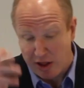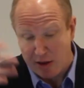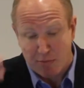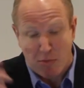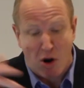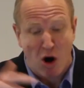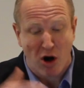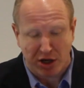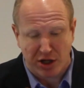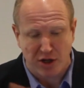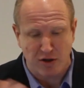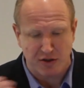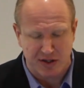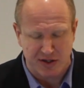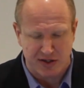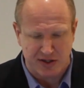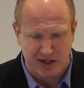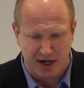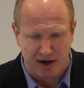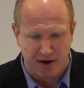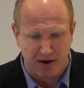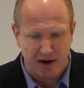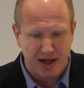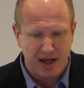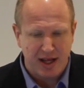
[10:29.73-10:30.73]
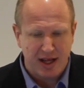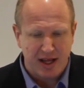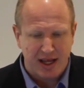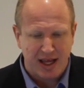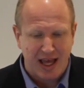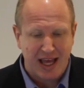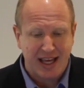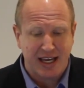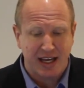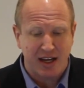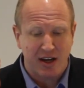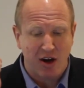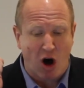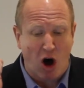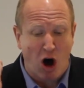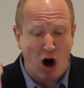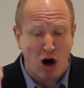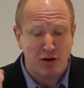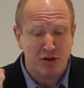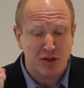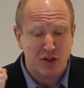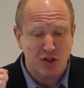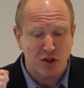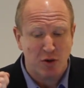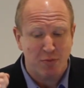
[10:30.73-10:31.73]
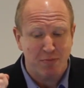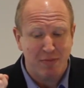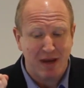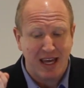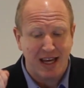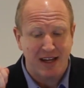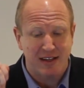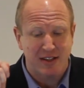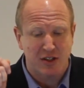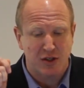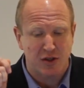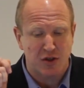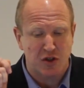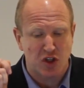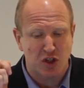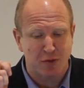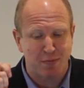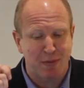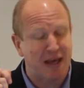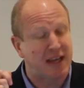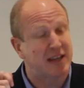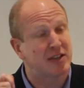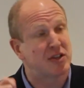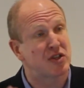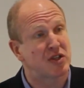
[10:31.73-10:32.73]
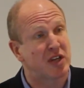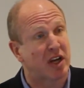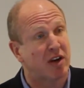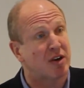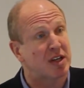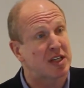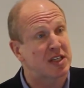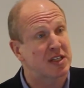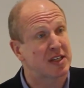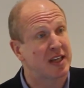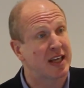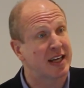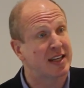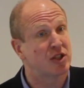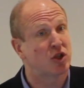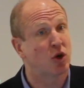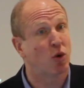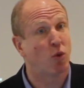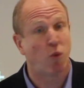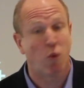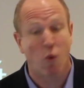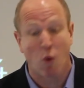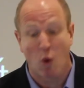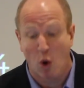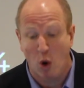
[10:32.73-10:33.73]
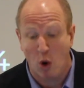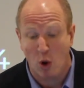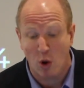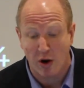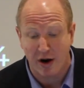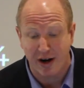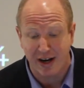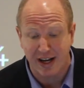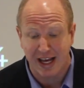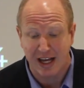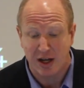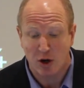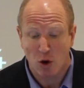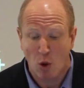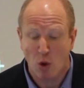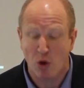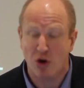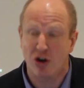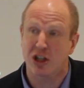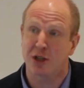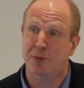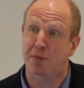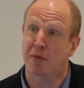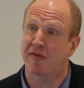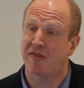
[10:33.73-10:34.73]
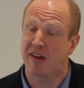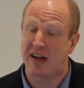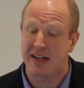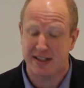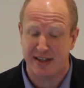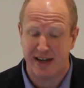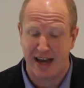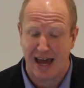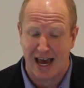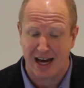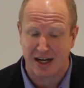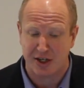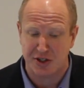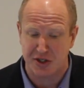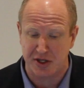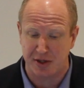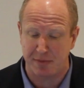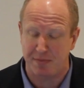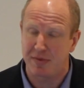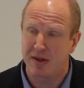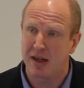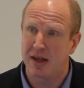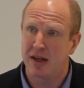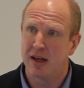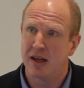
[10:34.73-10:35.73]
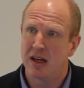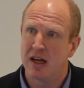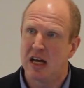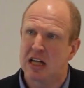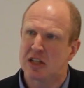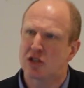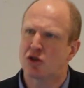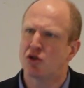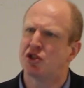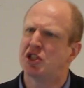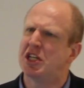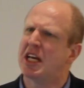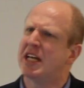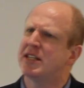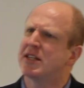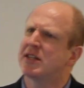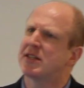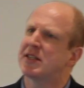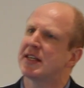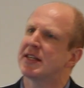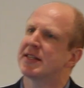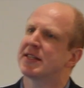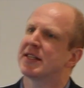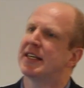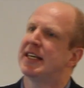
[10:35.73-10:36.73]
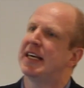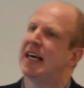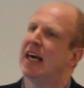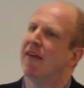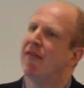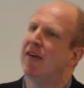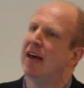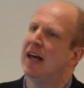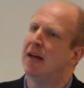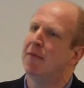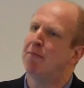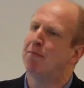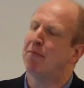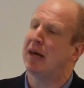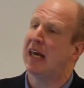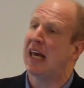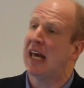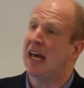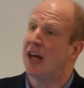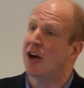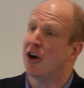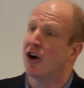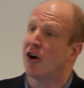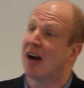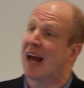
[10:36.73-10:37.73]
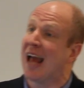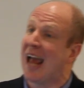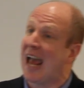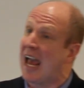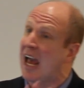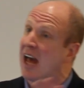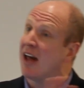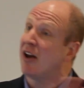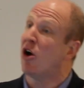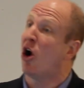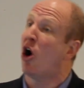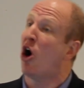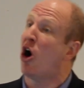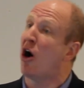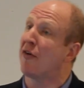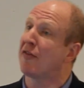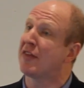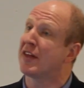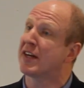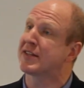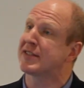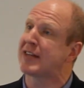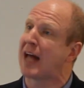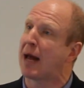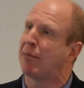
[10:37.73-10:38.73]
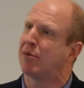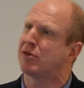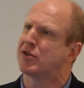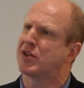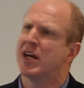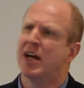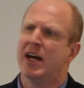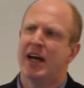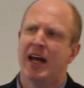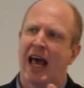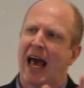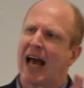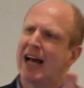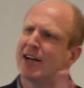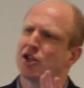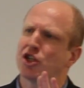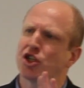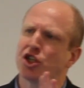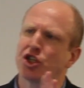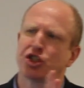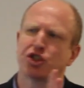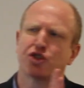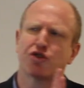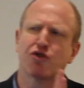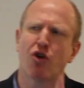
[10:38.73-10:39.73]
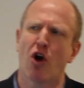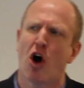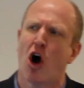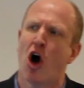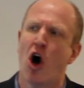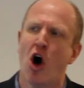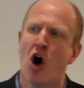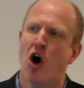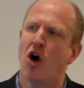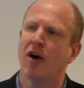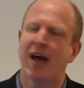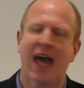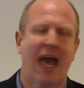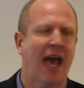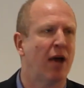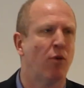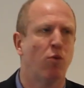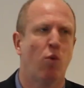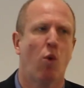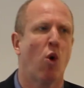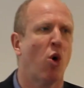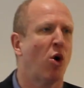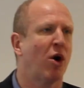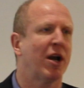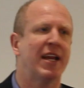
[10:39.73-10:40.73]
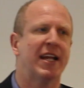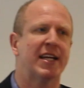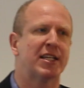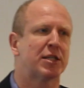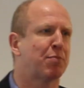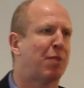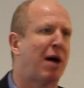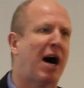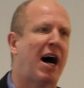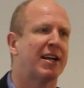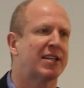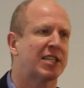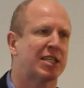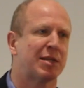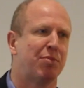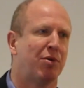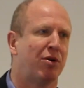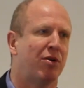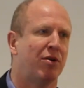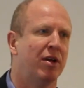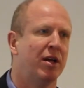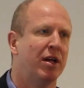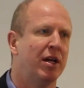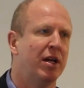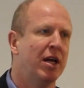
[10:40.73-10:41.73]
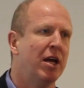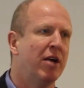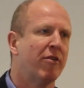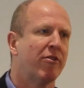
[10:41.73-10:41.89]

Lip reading: Mark uses here. It can also mean to speak seriously, to warn in order to prevent an action. So Jesus is giving Peter and all the disciples as strong a warning as possible.